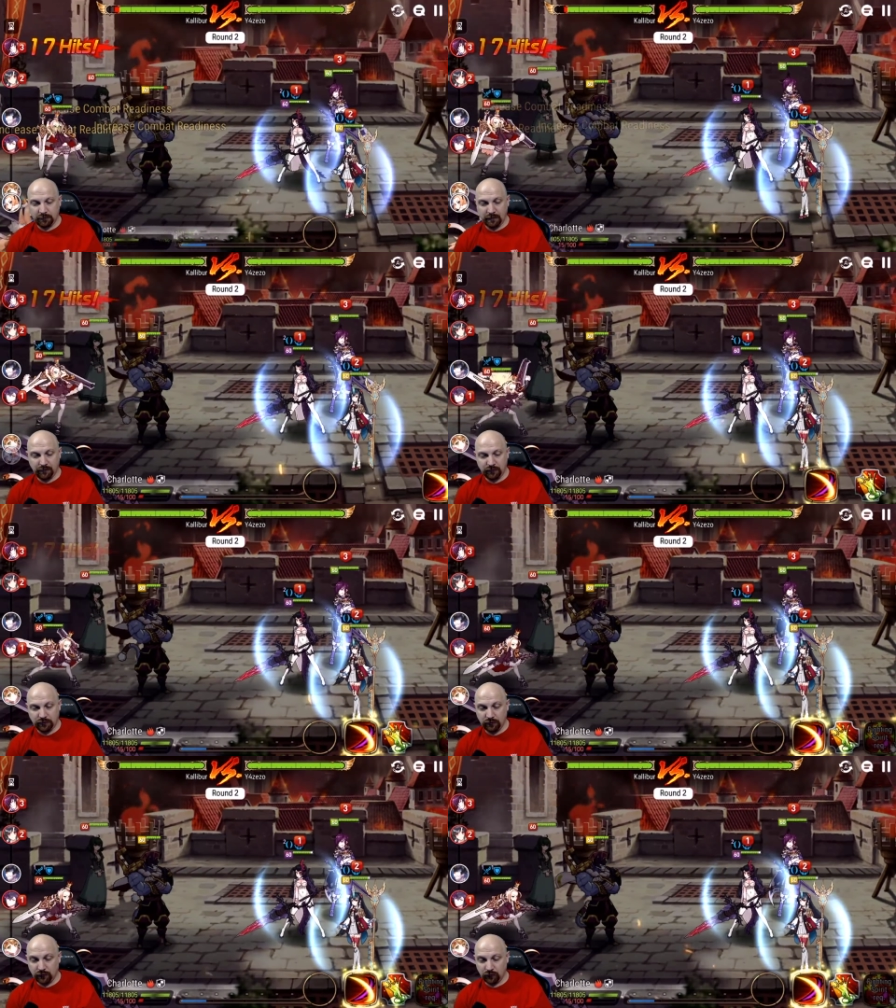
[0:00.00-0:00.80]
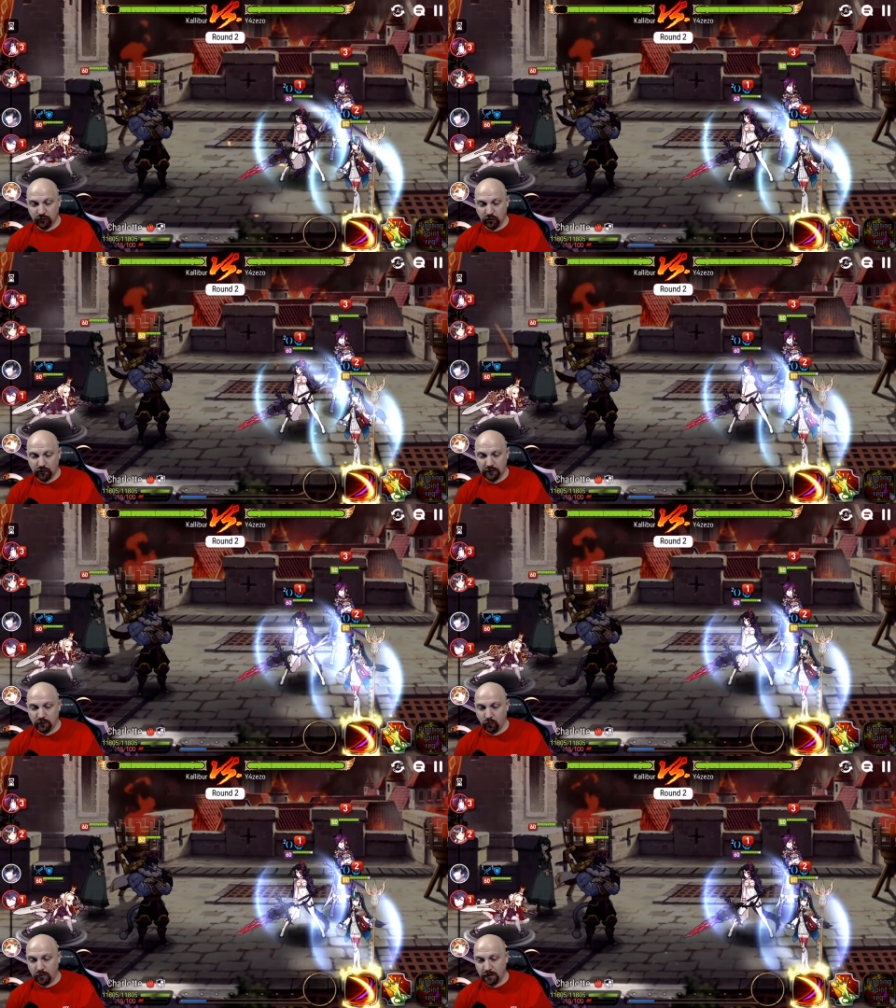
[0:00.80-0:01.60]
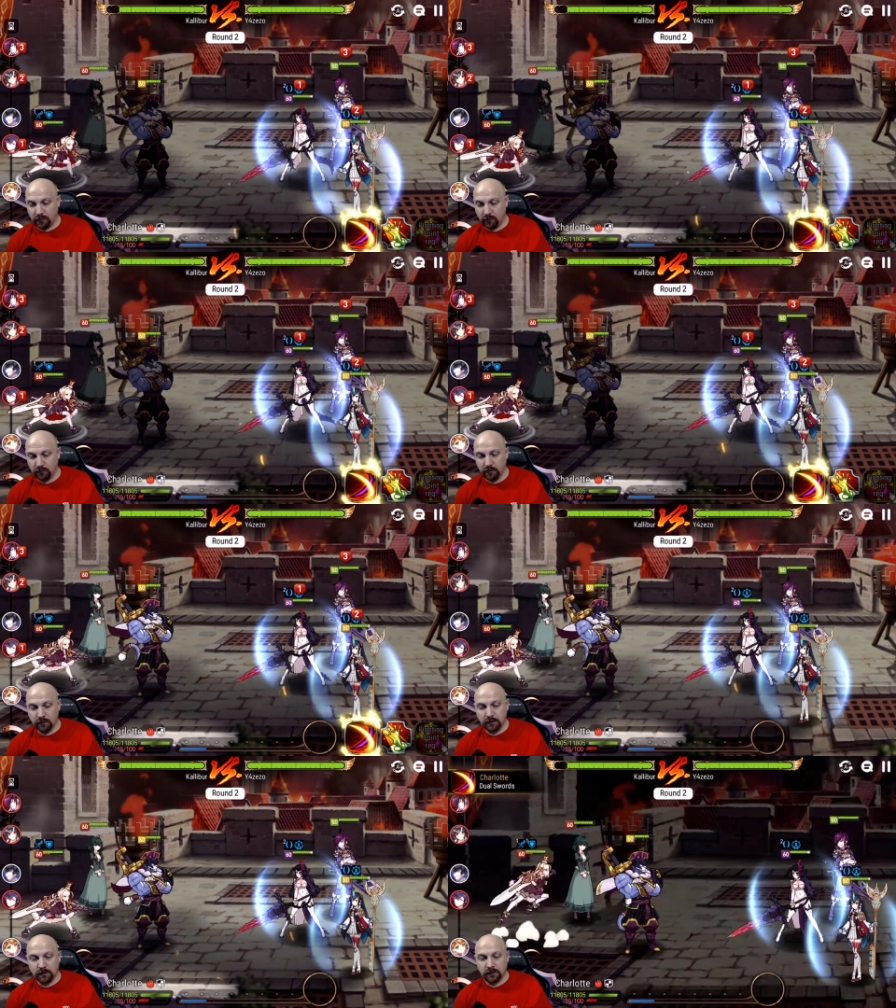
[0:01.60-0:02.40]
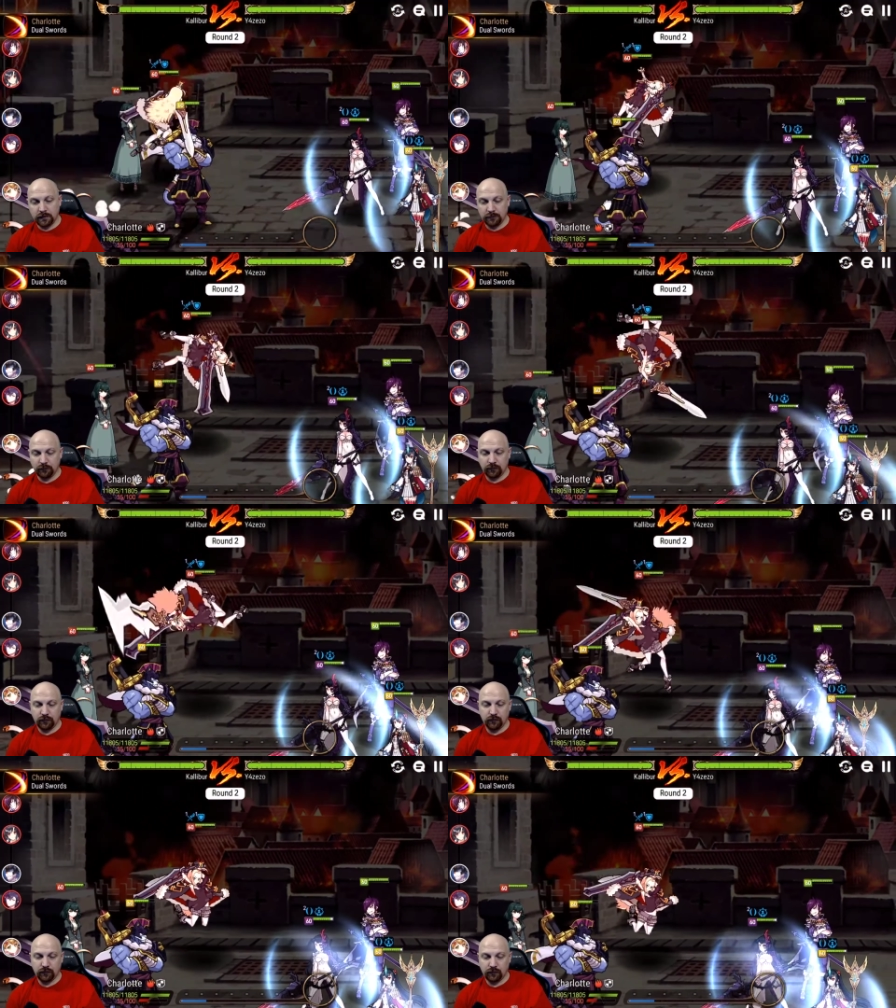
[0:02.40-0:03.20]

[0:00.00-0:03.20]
I haven't used Charlotte in a while. I'm just using her